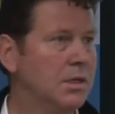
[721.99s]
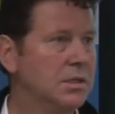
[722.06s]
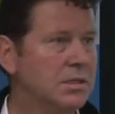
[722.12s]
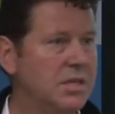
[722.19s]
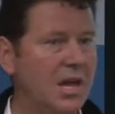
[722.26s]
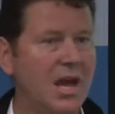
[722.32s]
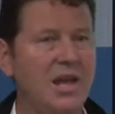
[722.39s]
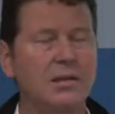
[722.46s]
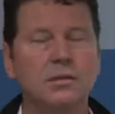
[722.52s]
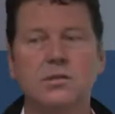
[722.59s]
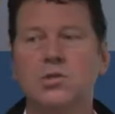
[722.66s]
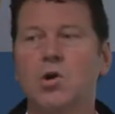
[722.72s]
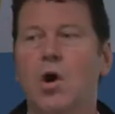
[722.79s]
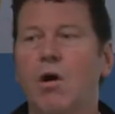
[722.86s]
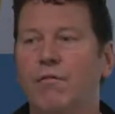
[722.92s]

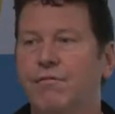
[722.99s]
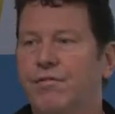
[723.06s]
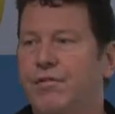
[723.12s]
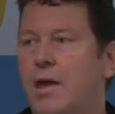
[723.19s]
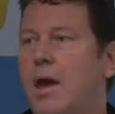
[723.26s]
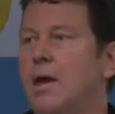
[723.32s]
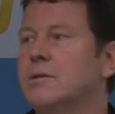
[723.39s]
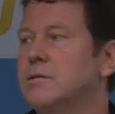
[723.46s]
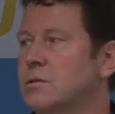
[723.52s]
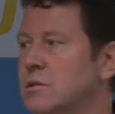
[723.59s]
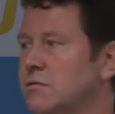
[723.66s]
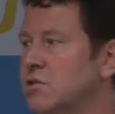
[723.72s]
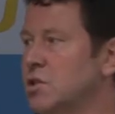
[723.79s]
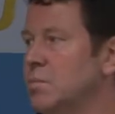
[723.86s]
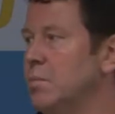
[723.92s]
Tens of thousands
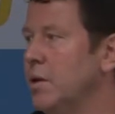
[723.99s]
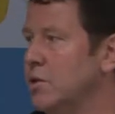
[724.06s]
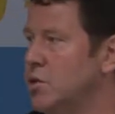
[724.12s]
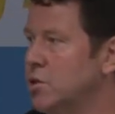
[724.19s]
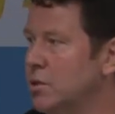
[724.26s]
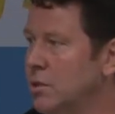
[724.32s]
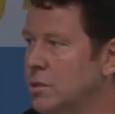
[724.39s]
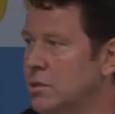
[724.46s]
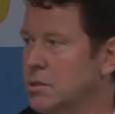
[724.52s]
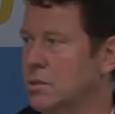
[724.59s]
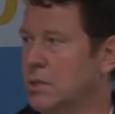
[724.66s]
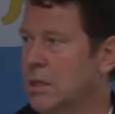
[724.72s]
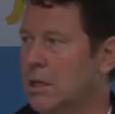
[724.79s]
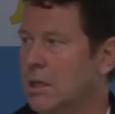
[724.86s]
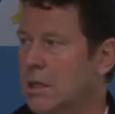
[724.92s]
of spreadsheets.
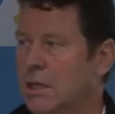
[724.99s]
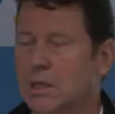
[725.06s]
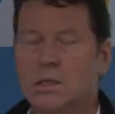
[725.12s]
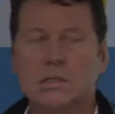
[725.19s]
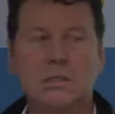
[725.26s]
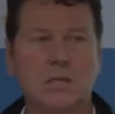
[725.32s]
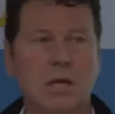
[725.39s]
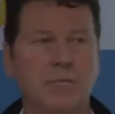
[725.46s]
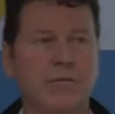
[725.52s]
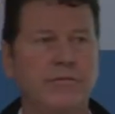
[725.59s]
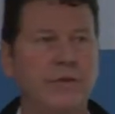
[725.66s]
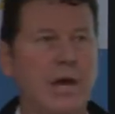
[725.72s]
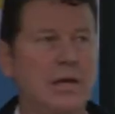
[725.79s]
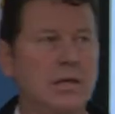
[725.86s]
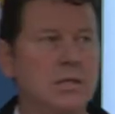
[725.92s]
Some of
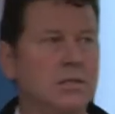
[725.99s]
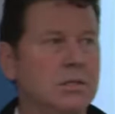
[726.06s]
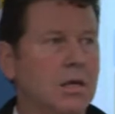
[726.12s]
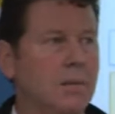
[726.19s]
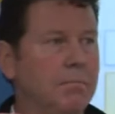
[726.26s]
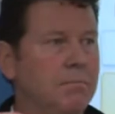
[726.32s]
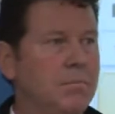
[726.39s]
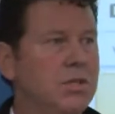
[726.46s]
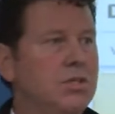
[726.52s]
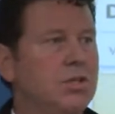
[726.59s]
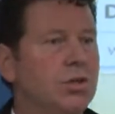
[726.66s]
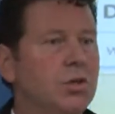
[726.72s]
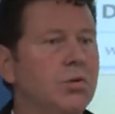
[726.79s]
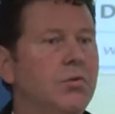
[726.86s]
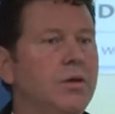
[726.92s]
that is
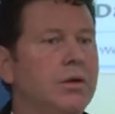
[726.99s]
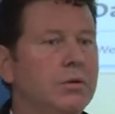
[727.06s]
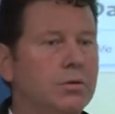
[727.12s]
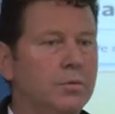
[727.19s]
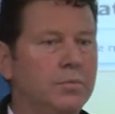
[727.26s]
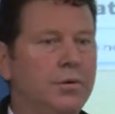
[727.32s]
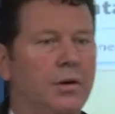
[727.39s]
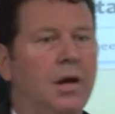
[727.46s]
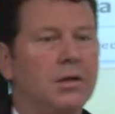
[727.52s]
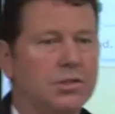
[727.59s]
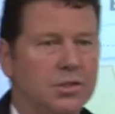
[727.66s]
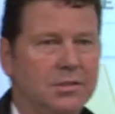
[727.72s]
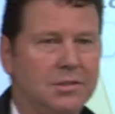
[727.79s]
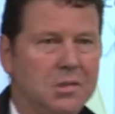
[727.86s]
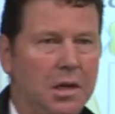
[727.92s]
mission critical
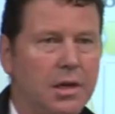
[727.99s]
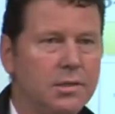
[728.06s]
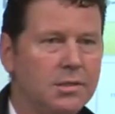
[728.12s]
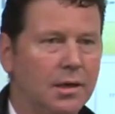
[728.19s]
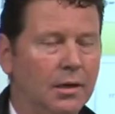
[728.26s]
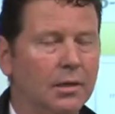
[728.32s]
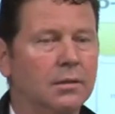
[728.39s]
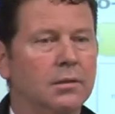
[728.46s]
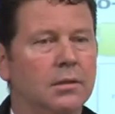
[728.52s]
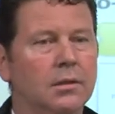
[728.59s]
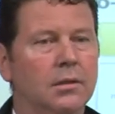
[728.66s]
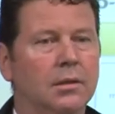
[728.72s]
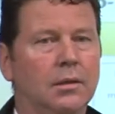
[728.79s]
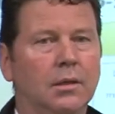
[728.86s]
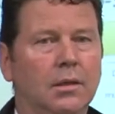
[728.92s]
production data,
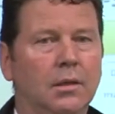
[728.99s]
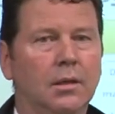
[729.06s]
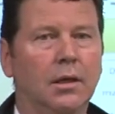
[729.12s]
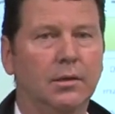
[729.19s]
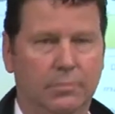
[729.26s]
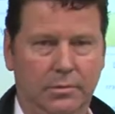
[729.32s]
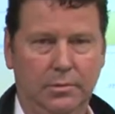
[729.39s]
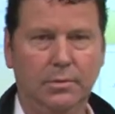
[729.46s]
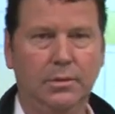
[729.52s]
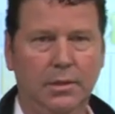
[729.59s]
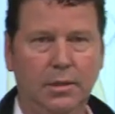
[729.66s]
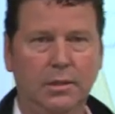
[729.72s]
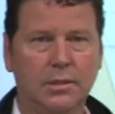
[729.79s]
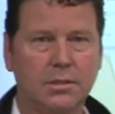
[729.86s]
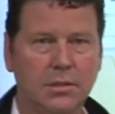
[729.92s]

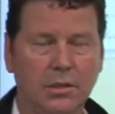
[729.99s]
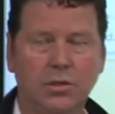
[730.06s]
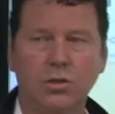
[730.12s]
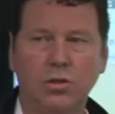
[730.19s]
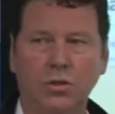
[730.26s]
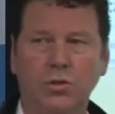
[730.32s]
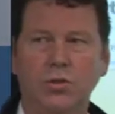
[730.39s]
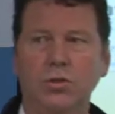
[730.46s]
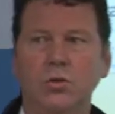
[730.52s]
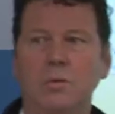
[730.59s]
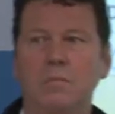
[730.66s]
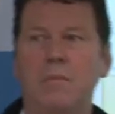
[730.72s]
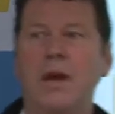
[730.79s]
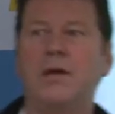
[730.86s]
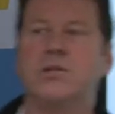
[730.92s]
right? So c can you
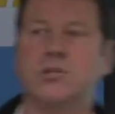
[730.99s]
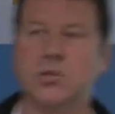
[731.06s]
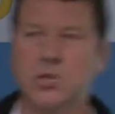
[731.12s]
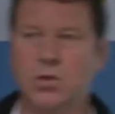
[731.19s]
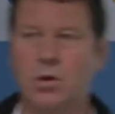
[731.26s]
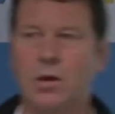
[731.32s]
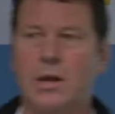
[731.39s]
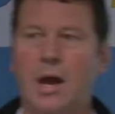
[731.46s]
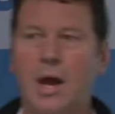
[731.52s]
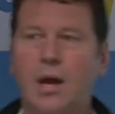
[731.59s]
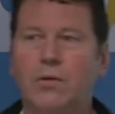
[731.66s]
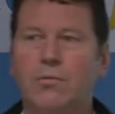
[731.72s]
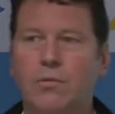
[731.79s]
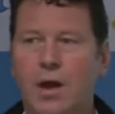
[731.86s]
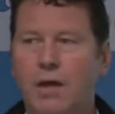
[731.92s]
imagine trying to
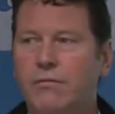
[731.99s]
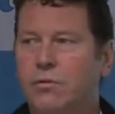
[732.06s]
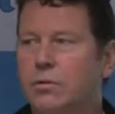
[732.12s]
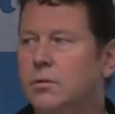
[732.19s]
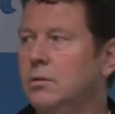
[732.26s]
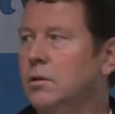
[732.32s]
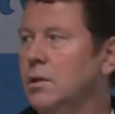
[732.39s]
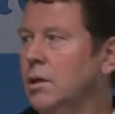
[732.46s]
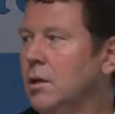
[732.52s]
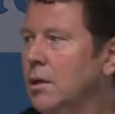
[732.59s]
unravel?